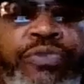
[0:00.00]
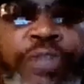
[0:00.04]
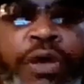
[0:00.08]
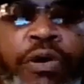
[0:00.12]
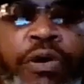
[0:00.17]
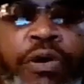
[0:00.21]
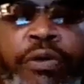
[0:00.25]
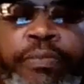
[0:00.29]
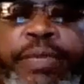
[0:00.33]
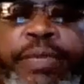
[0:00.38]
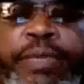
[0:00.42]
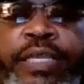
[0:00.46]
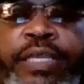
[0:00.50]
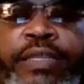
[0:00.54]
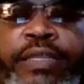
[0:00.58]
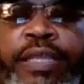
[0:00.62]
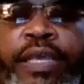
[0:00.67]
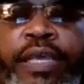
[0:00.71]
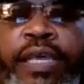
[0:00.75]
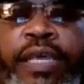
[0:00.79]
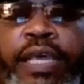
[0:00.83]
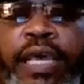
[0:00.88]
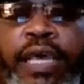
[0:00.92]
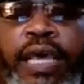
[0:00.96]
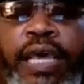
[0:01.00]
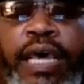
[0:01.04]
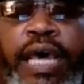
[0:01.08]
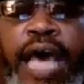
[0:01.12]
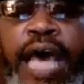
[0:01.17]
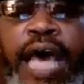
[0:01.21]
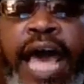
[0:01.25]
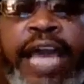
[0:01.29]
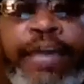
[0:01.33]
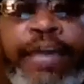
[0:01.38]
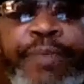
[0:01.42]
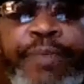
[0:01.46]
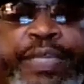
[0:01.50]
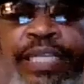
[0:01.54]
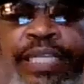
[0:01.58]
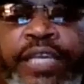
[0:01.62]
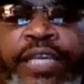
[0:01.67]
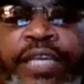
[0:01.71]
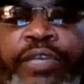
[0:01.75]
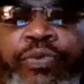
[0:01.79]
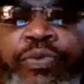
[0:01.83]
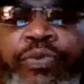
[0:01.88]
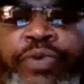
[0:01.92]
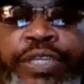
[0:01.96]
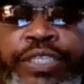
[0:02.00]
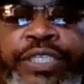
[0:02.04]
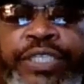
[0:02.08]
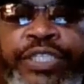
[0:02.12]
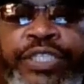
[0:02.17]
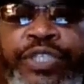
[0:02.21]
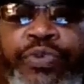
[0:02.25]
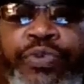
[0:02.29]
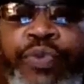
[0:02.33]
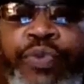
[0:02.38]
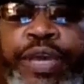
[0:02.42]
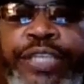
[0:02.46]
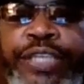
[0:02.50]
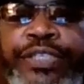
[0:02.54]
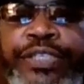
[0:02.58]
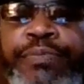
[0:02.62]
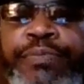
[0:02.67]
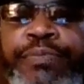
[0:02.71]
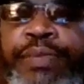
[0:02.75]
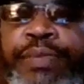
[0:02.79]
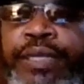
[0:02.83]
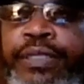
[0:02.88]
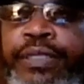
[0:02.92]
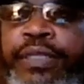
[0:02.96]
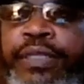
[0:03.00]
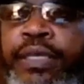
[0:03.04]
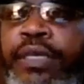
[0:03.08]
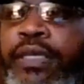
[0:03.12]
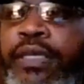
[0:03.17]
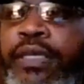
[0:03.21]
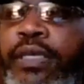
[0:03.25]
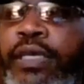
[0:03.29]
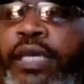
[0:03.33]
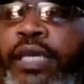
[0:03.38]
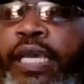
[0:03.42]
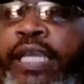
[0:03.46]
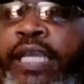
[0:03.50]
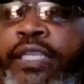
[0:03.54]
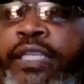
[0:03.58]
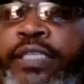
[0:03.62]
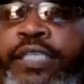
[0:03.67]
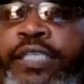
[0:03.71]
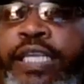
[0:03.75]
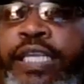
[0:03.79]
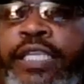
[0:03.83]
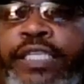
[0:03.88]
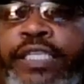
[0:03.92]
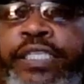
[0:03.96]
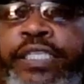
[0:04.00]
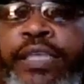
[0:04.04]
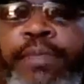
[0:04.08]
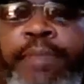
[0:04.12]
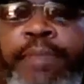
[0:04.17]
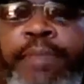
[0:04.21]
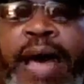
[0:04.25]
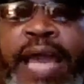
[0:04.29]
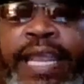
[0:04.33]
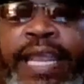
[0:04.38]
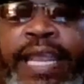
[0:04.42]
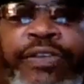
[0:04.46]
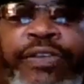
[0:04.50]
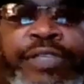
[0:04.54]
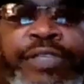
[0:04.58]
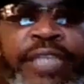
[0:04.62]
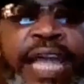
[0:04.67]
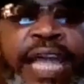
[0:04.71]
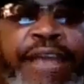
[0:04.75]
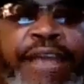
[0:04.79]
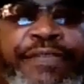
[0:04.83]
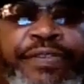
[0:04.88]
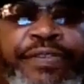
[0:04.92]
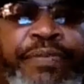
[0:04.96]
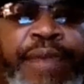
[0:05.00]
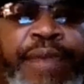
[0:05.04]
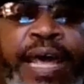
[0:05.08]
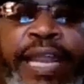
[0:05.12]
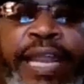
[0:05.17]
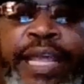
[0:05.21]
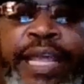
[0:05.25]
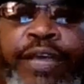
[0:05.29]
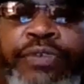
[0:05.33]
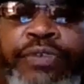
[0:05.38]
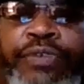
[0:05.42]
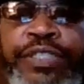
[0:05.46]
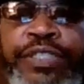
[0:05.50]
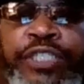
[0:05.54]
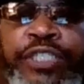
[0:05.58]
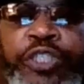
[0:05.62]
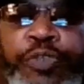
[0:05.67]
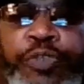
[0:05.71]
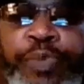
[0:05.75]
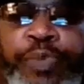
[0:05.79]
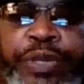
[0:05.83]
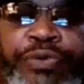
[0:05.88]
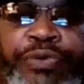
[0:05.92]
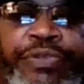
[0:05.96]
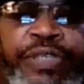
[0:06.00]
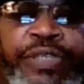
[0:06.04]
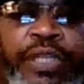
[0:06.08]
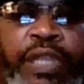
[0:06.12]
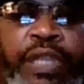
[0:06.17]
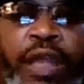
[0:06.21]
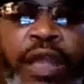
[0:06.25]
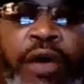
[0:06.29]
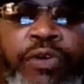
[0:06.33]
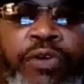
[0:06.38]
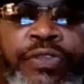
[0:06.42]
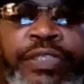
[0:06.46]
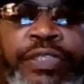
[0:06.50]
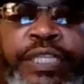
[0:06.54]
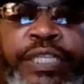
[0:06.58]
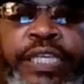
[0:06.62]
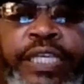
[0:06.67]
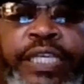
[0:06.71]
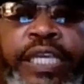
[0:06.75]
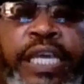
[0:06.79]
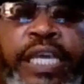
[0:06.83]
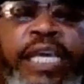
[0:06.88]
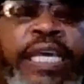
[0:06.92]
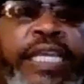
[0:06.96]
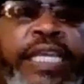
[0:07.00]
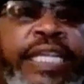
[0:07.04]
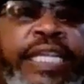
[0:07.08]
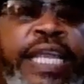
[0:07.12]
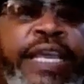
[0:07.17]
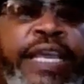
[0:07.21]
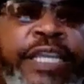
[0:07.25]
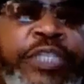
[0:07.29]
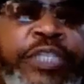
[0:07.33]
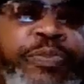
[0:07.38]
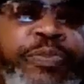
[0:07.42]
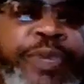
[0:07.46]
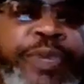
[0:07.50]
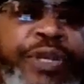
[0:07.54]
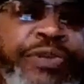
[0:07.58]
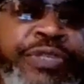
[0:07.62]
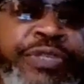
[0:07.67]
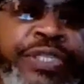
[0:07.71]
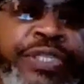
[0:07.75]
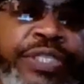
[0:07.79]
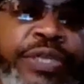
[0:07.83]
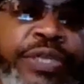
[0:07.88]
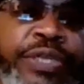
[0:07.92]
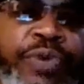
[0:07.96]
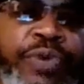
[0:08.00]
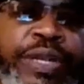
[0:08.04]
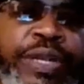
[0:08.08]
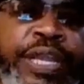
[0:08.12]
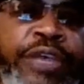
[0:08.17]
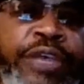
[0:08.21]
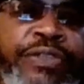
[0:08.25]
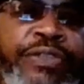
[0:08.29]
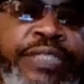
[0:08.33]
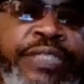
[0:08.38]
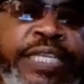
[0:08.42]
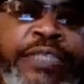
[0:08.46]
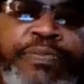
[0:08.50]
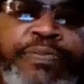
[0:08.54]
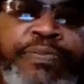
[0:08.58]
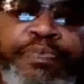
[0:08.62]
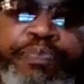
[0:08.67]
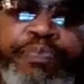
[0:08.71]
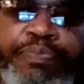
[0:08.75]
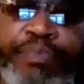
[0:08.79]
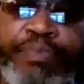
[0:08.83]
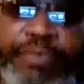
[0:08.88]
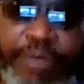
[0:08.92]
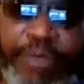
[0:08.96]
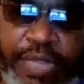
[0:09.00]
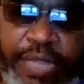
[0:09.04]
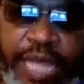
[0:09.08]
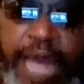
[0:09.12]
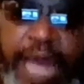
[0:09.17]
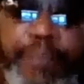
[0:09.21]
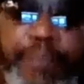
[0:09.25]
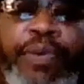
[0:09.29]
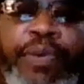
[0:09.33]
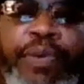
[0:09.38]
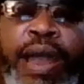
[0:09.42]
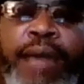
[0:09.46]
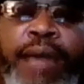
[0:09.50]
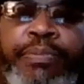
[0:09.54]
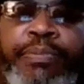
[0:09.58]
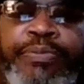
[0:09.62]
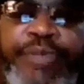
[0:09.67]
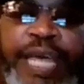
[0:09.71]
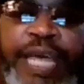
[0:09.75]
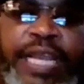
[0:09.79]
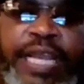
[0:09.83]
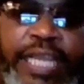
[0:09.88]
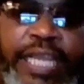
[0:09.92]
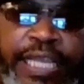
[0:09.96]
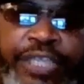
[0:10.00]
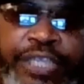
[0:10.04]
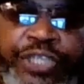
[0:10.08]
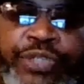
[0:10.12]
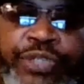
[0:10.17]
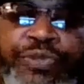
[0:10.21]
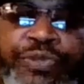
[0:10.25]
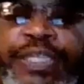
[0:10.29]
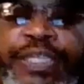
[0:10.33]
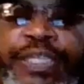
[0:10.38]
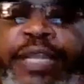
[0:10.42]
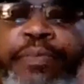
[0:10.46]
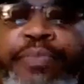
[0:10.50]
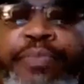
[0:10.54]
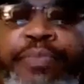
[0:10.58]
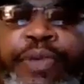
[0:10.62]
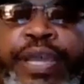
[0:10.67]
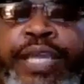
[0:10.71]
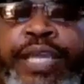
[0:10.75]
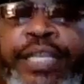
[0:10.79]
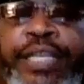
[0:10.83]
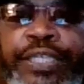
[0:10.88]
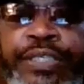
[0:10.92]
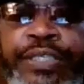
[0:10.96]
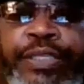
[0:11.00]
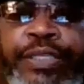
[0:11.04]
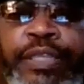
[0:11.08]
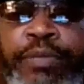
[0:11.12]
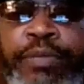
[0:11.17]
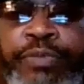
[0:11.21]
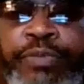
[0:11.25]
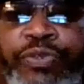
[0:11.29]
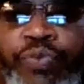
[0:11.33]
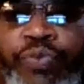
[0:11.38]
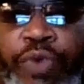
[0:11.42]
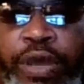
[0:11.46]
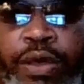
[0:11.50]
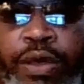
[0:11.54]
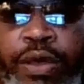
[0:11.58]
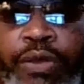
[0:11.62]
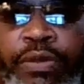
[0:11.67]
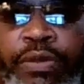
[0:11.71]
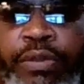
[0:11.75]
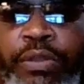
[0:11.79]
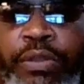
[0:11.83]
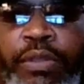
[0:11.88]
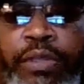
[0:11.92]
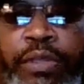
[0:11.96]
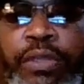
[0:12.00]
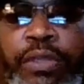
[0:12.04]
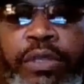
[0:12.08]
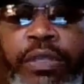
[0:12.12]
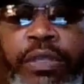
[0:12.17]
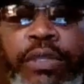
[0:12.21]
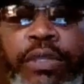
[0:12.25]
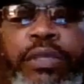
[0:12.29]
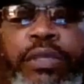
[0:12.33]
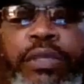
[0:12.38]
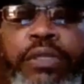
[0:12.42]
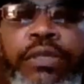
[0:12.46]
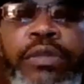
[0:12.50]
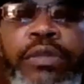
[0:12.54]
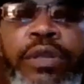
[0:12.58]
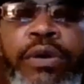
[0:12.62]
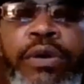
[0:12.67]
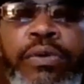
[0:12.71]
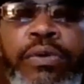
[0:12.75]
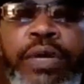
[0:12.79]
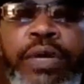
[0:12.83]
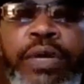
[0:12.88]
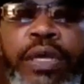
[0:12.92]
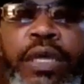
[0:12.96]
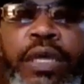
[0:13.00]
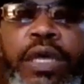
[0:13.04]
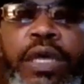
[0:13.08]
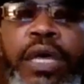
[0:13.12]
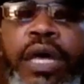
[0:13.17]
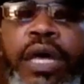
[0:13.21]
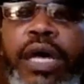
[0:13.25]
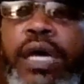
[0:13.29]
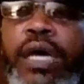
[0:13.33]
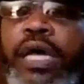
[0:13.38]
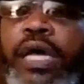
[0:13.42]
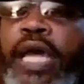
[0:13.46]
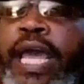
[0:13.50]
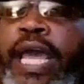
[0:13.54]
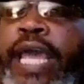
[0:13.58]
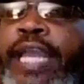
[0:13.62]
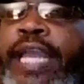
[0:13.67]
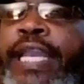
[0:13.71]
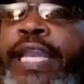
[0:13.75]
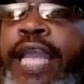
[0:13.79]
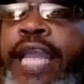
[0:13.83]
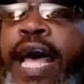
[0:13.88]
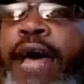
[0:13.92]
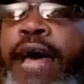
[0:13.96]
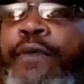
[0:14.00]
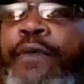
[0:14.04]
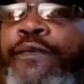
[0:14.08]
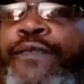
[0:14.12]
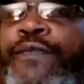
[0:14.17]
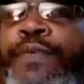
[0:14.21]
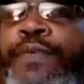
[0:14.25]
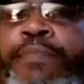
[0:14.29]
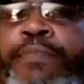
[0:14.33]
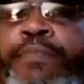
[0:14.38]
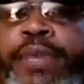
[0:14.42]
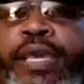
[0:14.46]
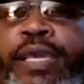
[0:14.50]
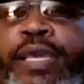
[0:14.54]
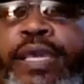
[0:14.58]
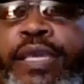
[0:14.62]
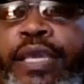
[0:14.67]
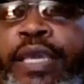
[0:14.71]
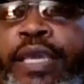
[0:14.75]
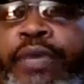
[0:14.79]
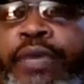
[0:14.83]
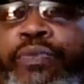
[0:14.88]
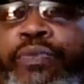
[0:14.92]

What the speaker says: on. I mean, I could be dealing with a situation, but in somebody else's life, somebody else is experiencing loss. They experiencing someone else that's got problems, got issues, and they're bringing it to them as well. You know, and for me,